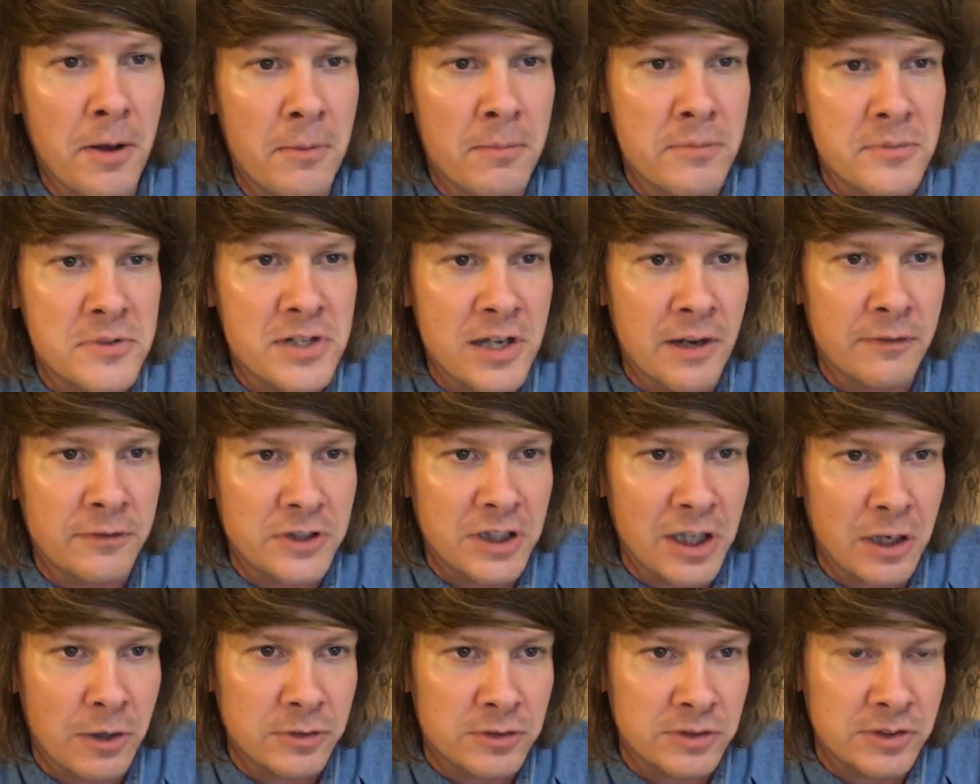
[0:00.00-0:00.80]
Seth
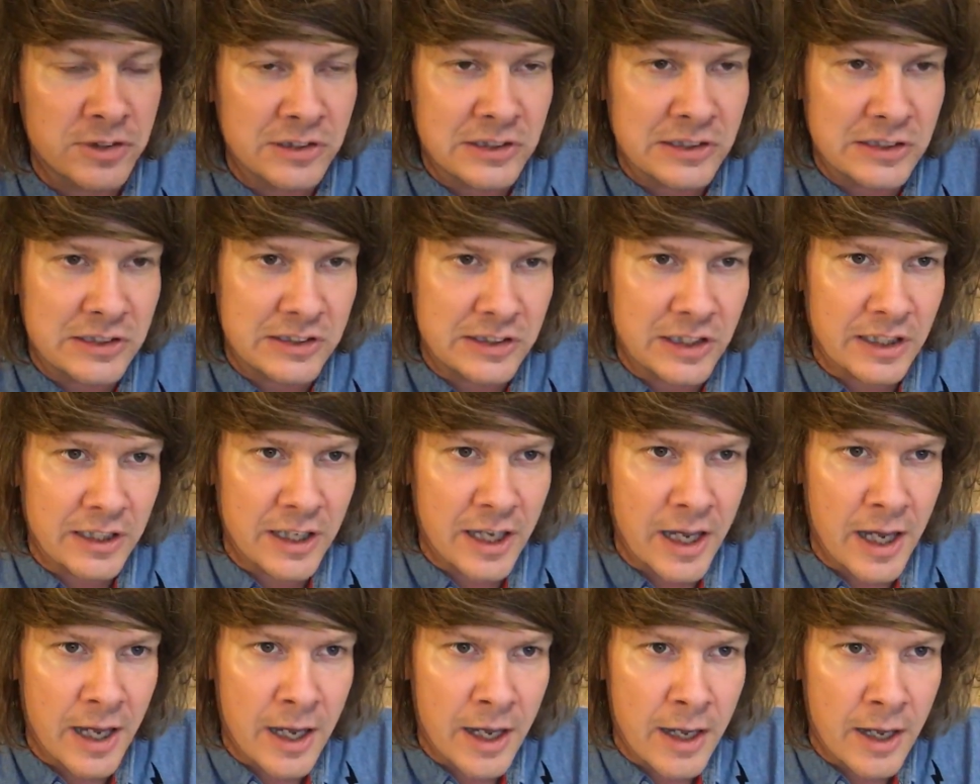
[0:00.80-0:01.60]
Shelton's
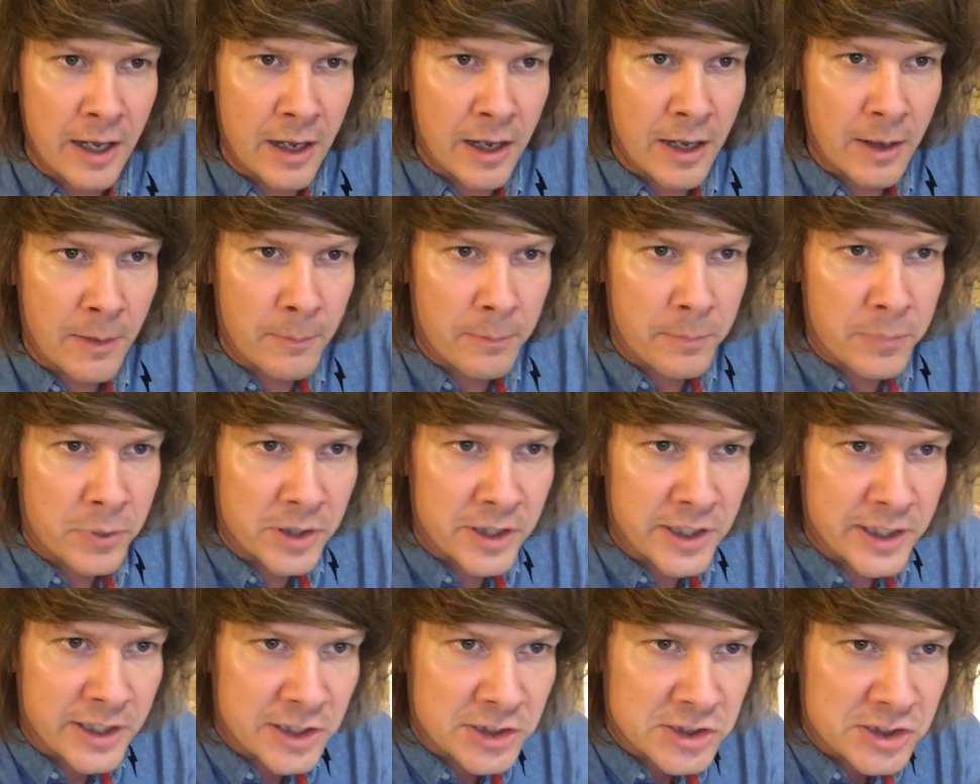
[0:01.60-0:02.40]
put
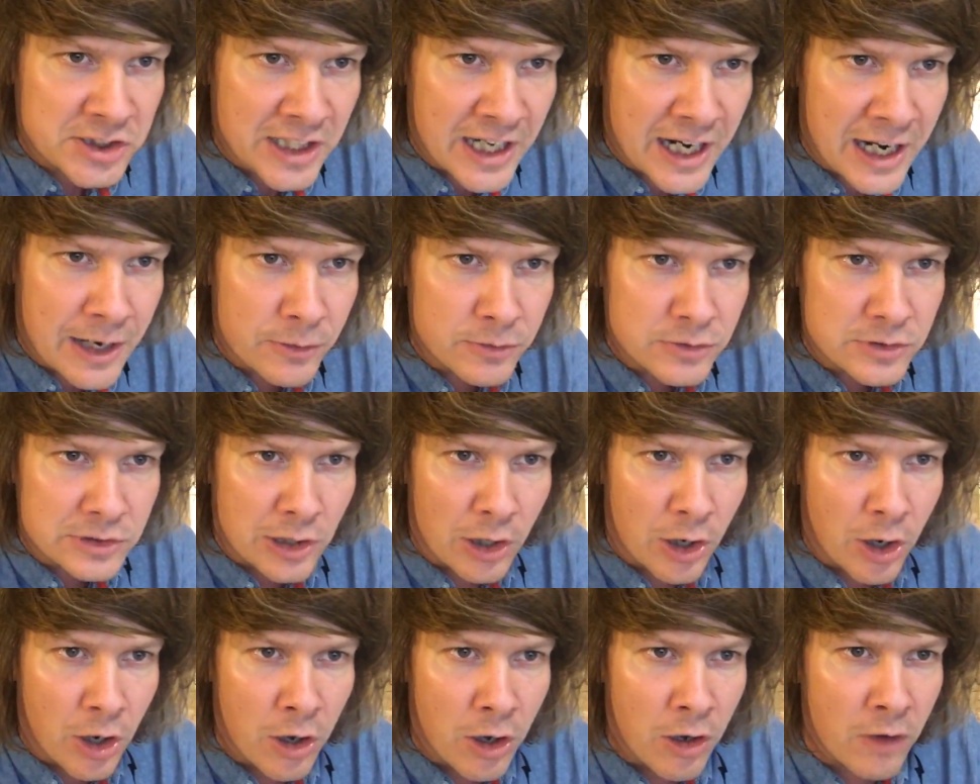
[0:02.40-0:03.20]
in a shout
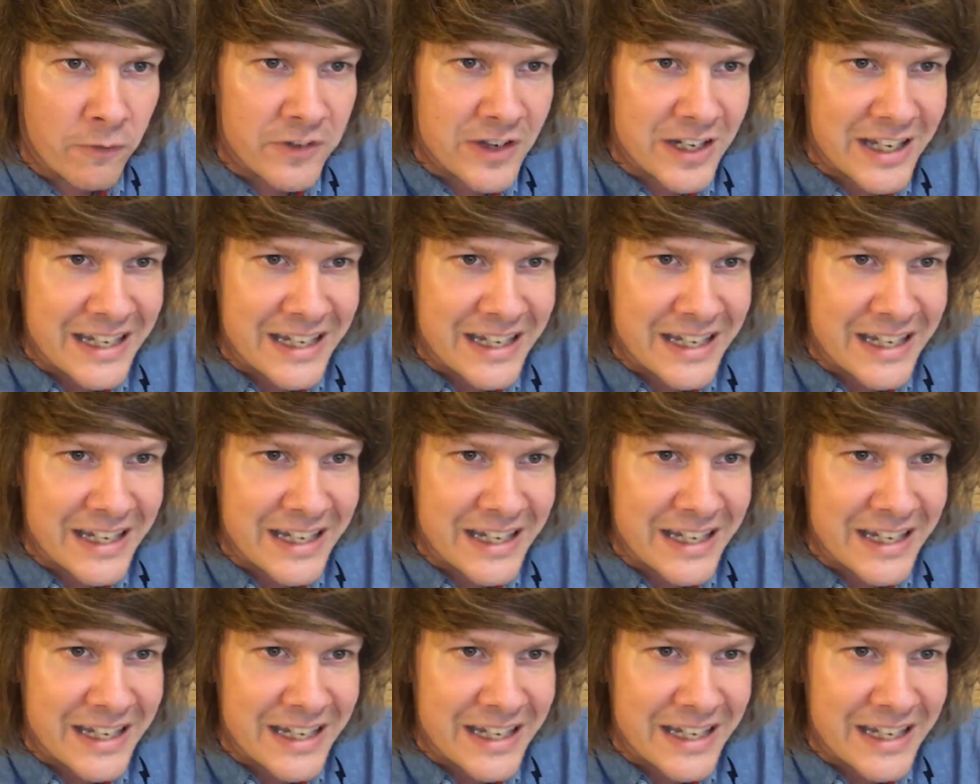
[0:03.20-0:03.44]
of,